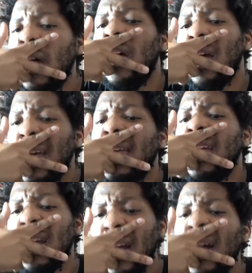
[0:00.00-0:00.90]

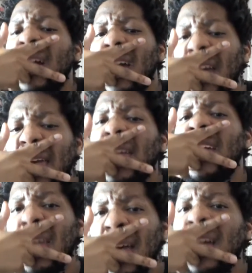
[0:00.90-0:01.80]
Can you
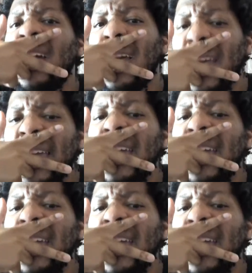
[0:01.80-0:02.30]
watch stream? Hey.